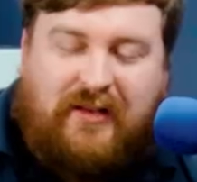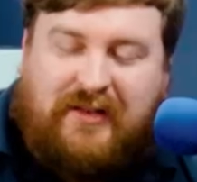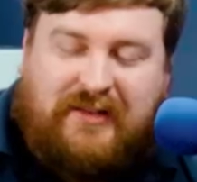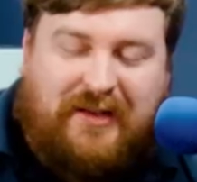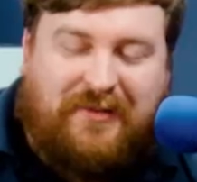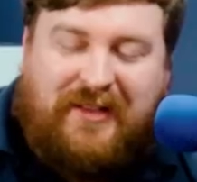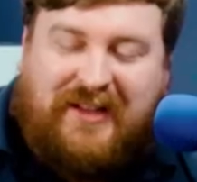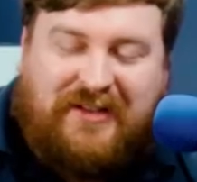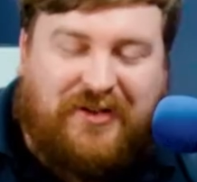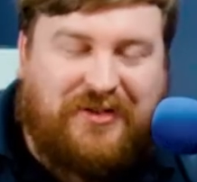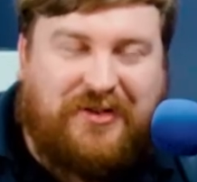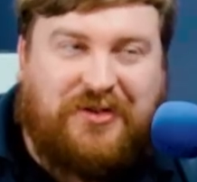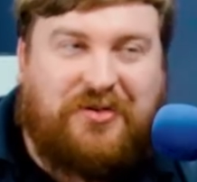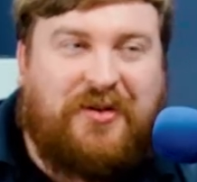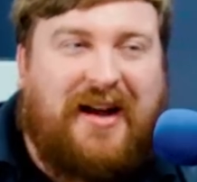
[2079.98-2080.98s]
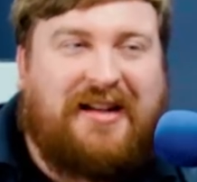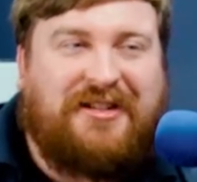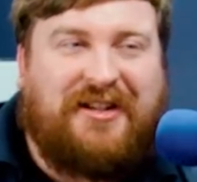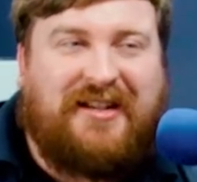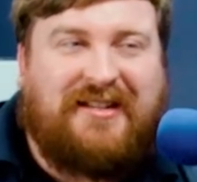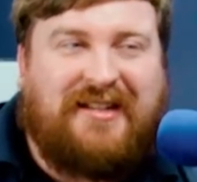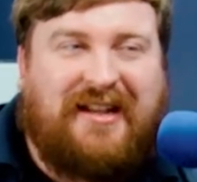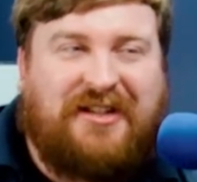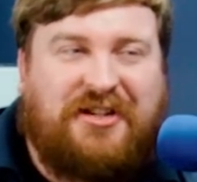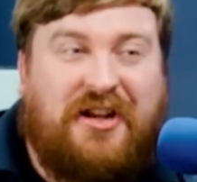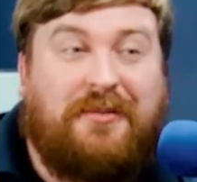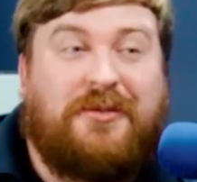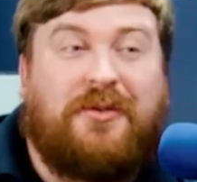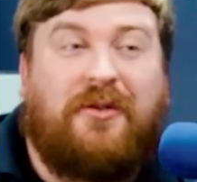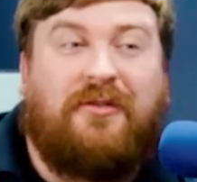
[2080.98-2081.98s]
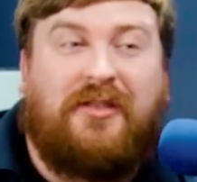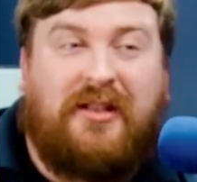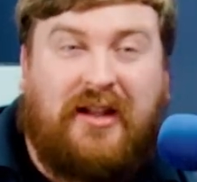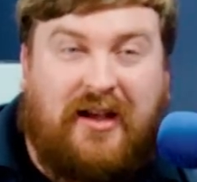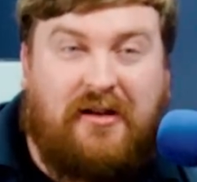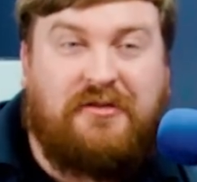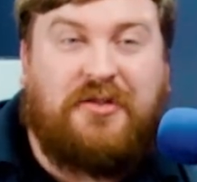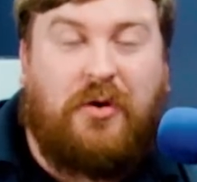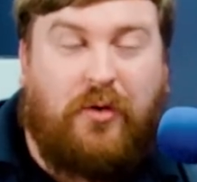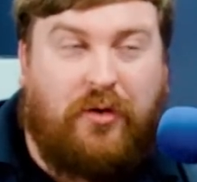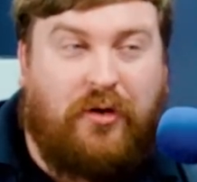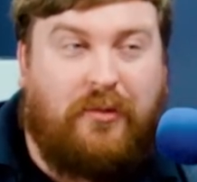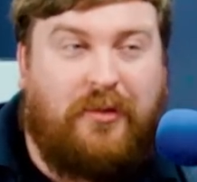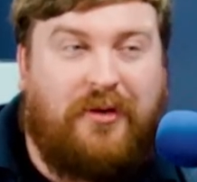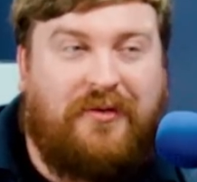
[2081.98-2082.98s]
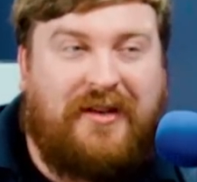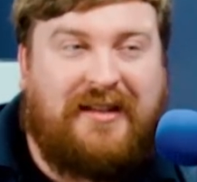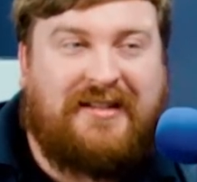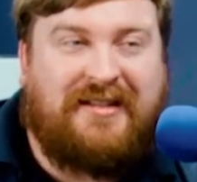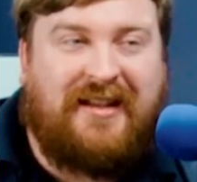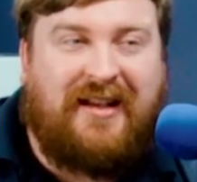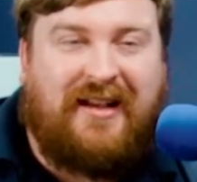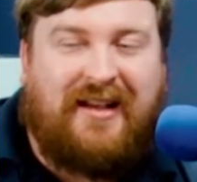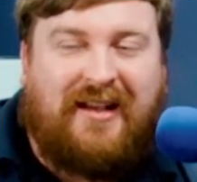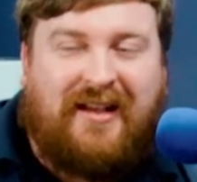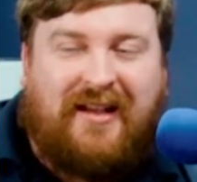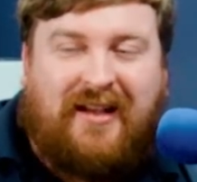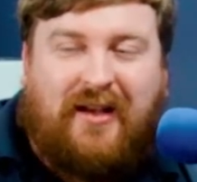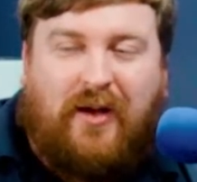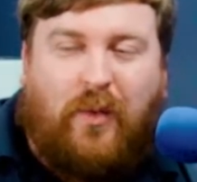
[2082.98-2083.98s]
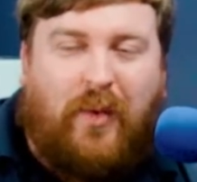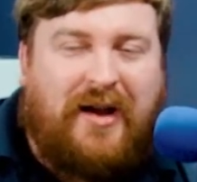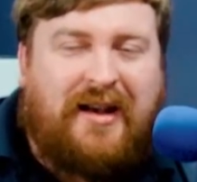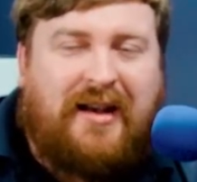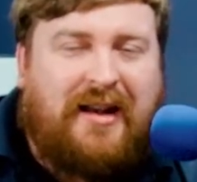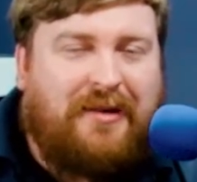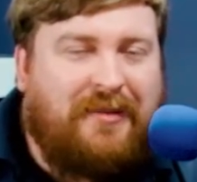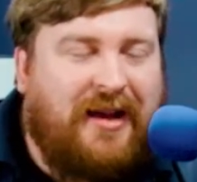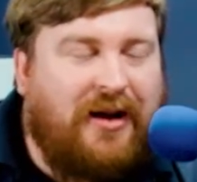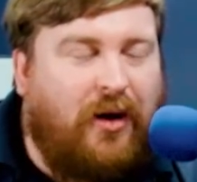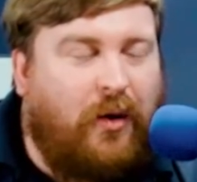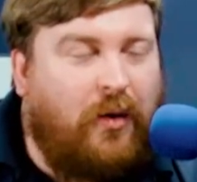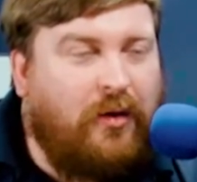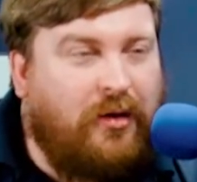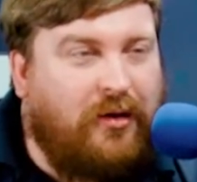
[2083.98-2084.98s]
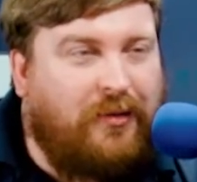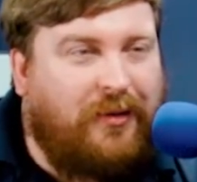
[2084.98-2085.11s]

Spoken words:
something that's also tragic is like James Rolfe loves horror movies. Why didn't he make a horror